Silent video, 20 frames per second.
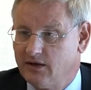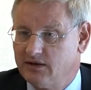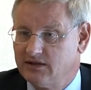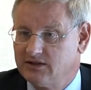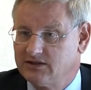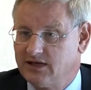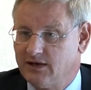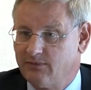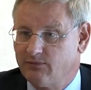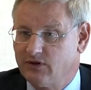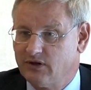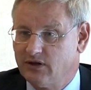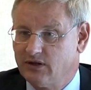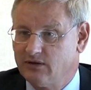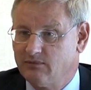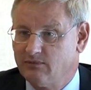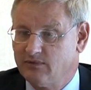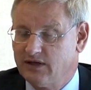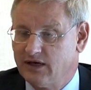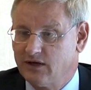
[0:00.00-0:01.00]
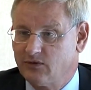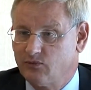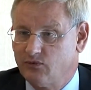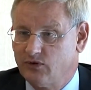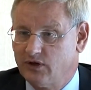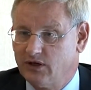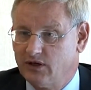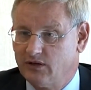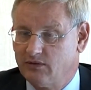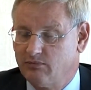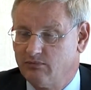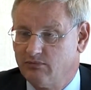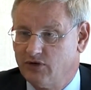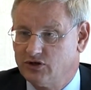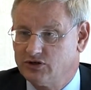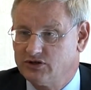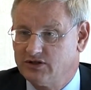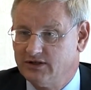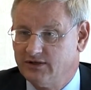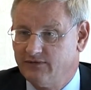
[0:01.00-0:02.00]
is something that we
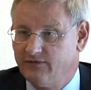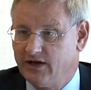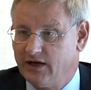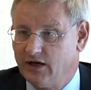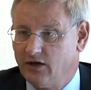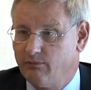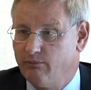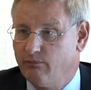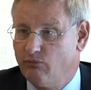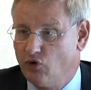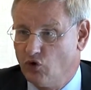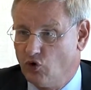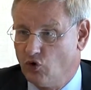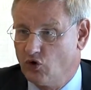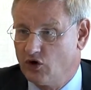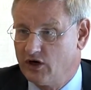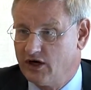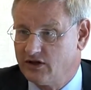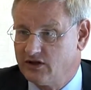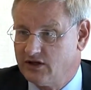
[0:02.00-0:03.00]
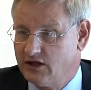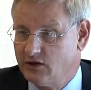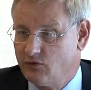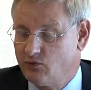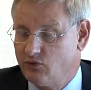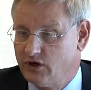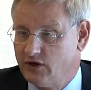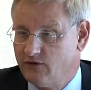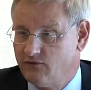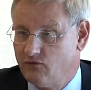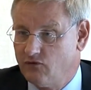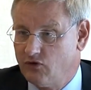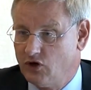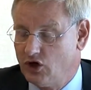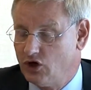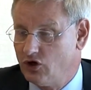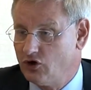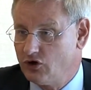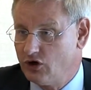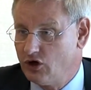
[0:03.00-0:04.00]
must develop more. I think we've
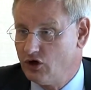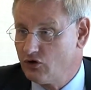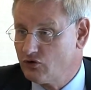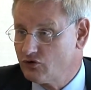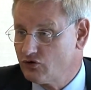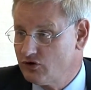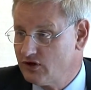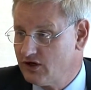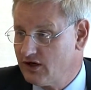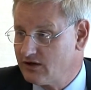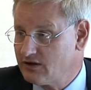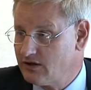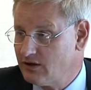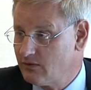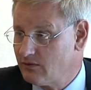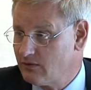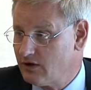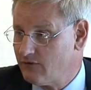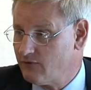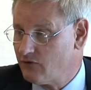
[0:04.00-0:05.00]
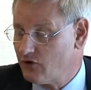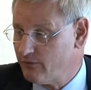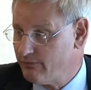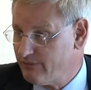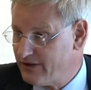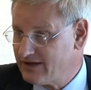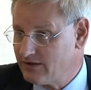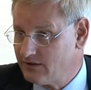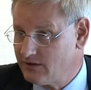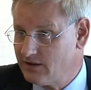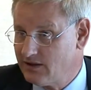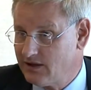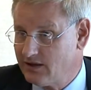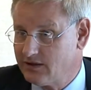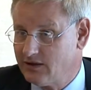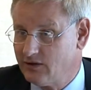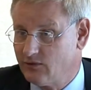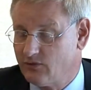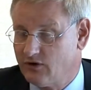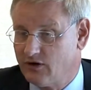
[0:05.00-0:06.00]
learned a lot, and I think we are far better, and I
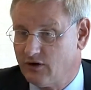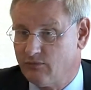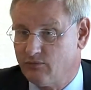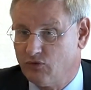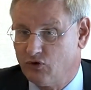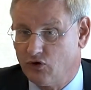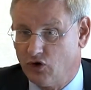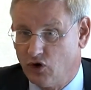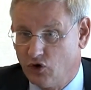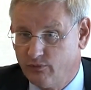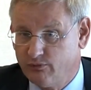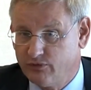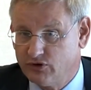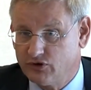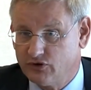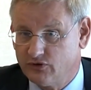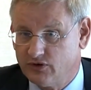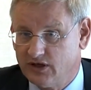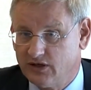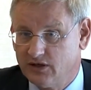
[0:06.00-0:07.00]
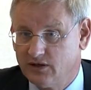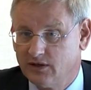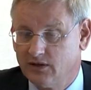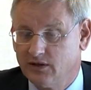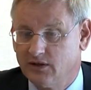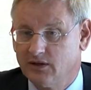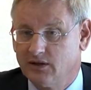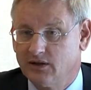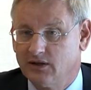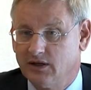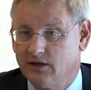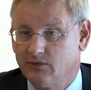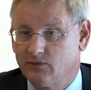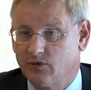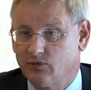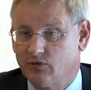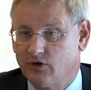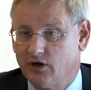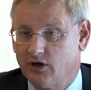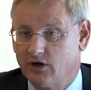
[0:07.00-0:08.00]
think we are more open to it than
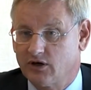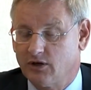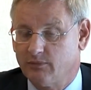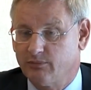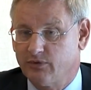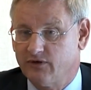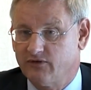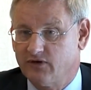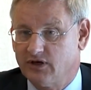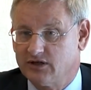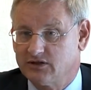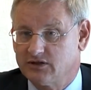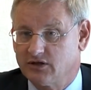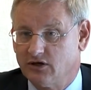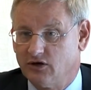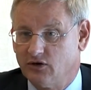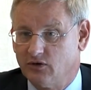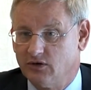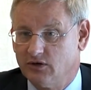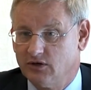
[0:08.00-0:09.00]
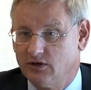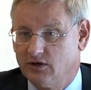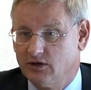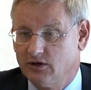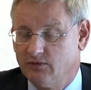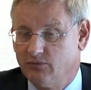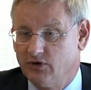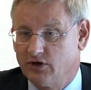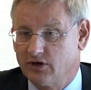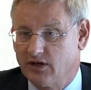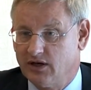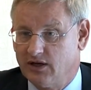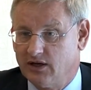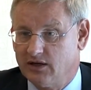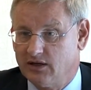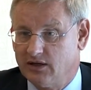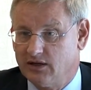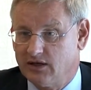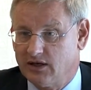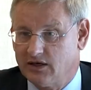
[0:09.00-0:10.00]
we were a couple of years ago. But
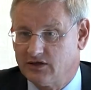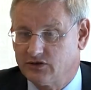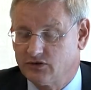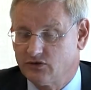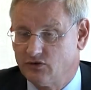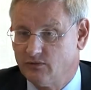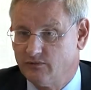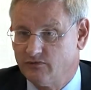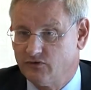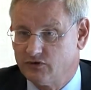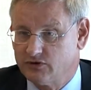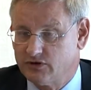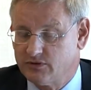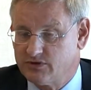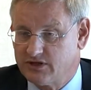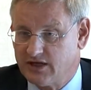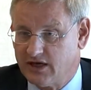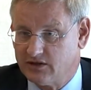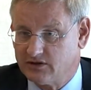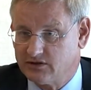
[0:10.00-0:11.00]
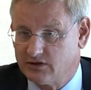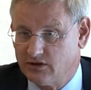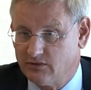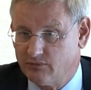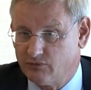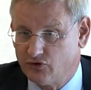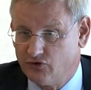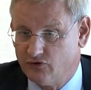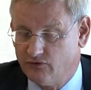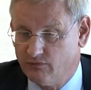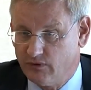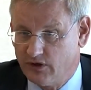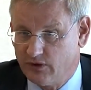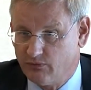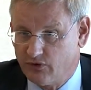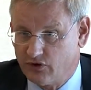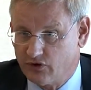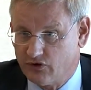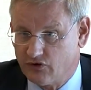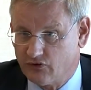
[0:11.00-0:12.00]
clearly there is room for substantial
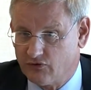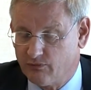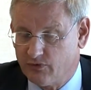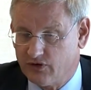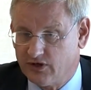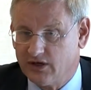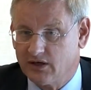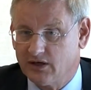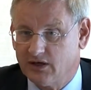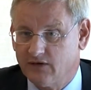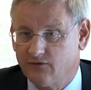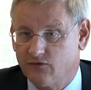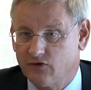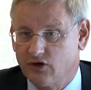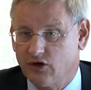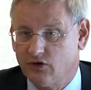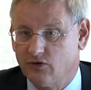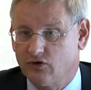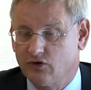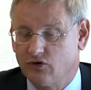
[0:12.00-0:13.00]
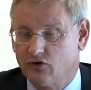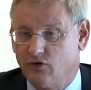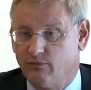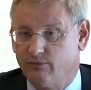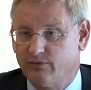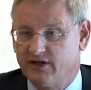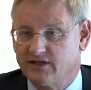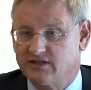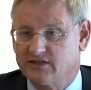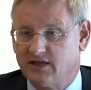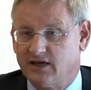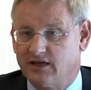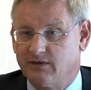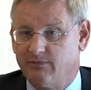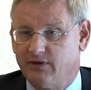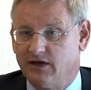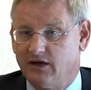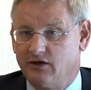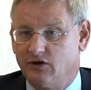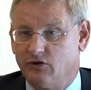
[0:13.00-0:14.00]
improvement, because particularly if you go into complex
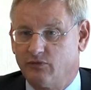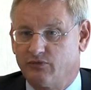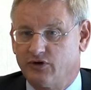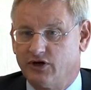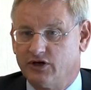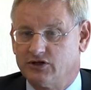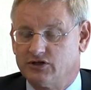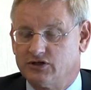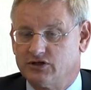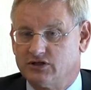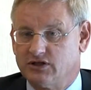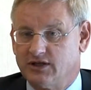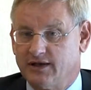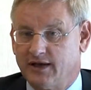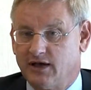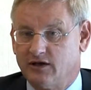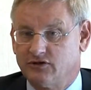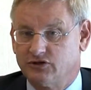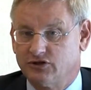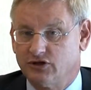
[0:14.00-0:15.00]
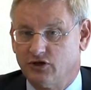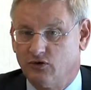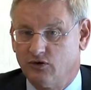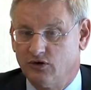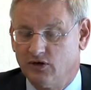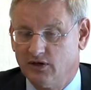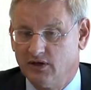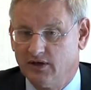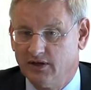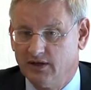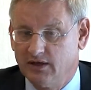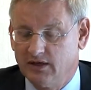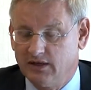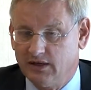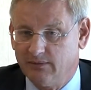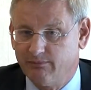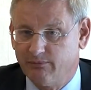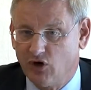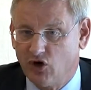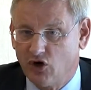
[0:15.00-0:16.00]
state-building operations, they are so
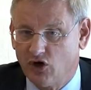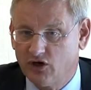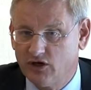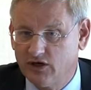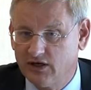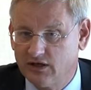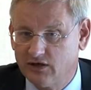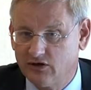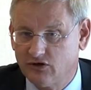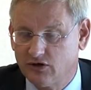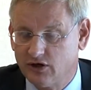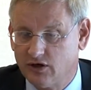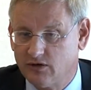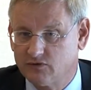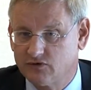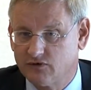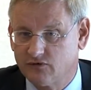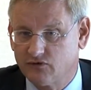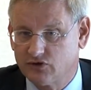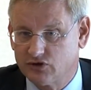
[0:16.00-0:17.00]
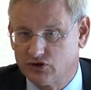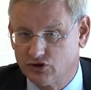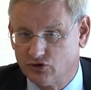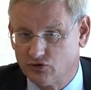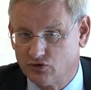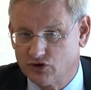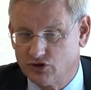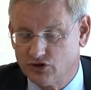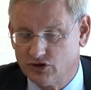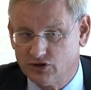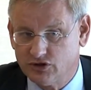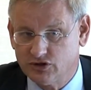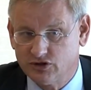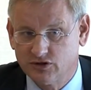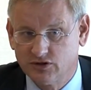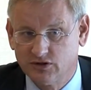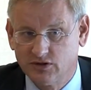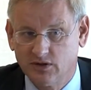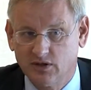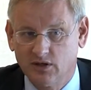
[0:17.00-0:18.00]
demanding in terms of
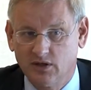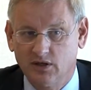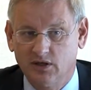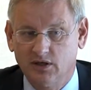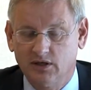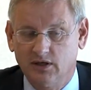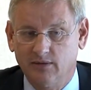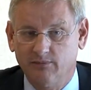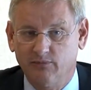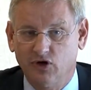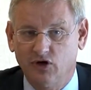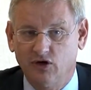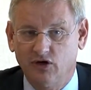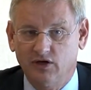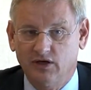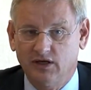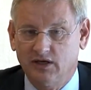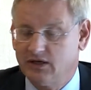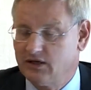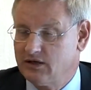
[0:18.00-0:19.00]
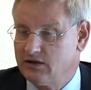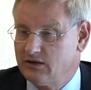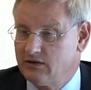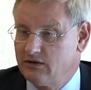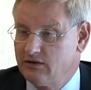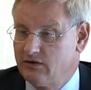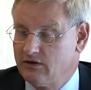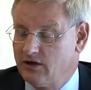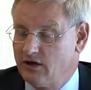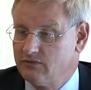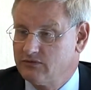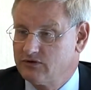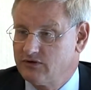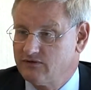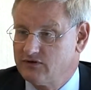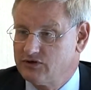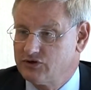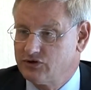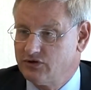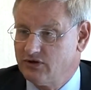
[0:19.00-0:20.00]
resources, demanding in terms
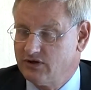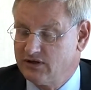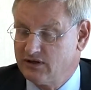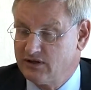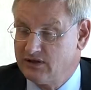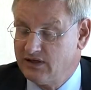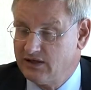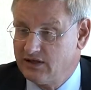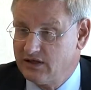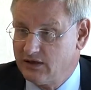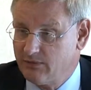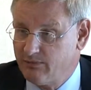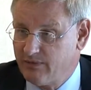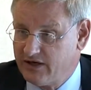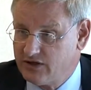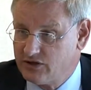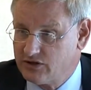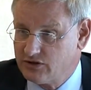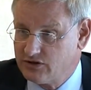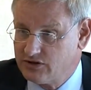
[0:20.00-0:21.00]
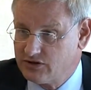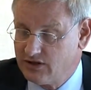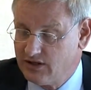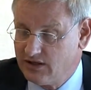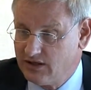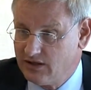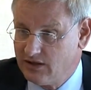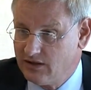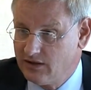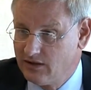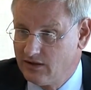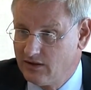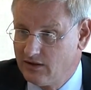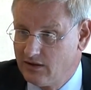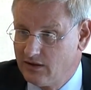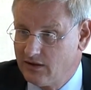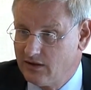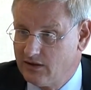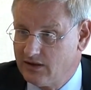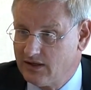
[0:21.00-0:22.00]
of the strategic patience needed,
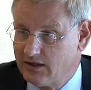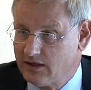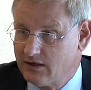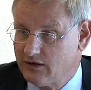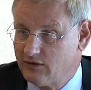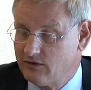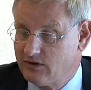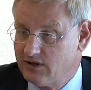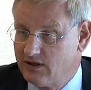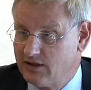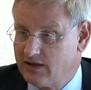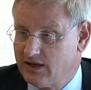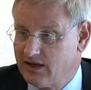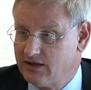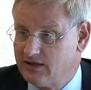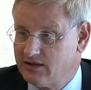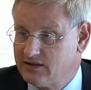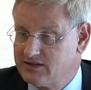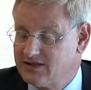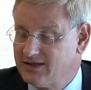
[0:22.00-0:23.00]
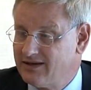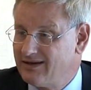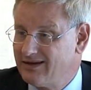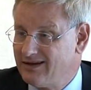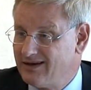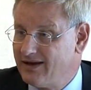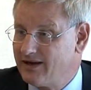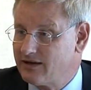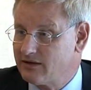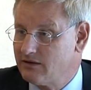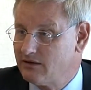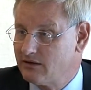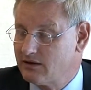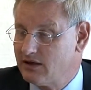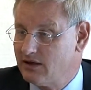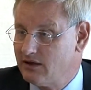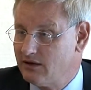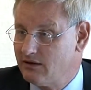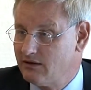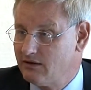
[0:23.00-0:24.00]
that I don't think any single actor
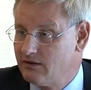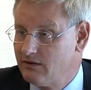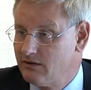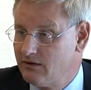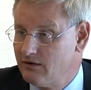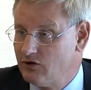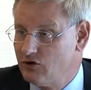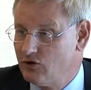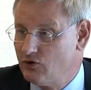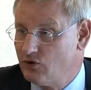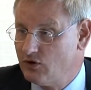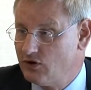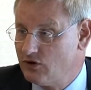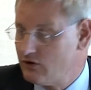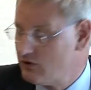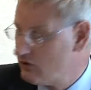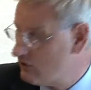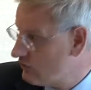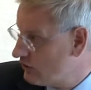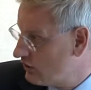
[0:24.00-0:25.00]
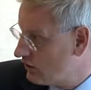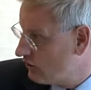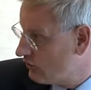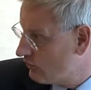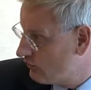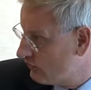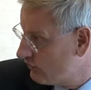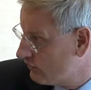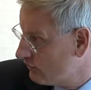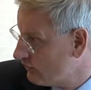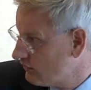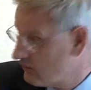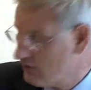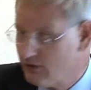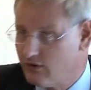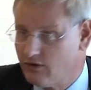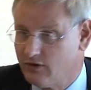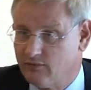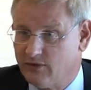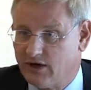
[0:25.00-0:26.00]
can do it alone.
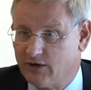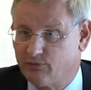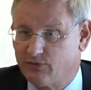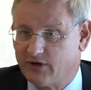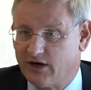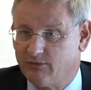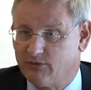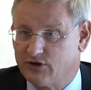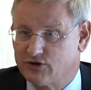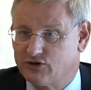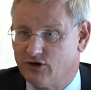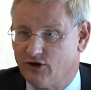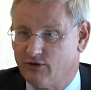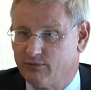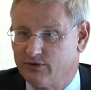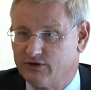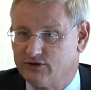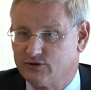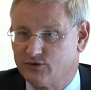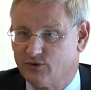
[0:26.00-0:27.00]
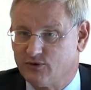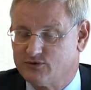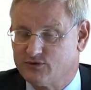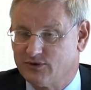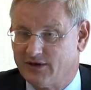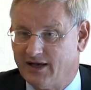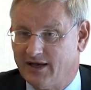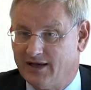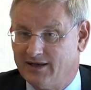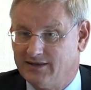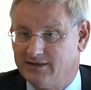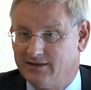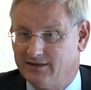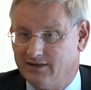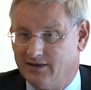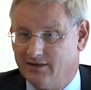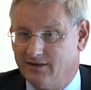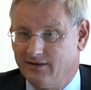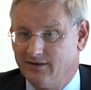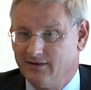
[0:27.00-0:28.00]
My prime example is also
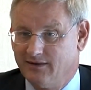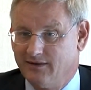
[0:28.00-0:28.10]
Haiti.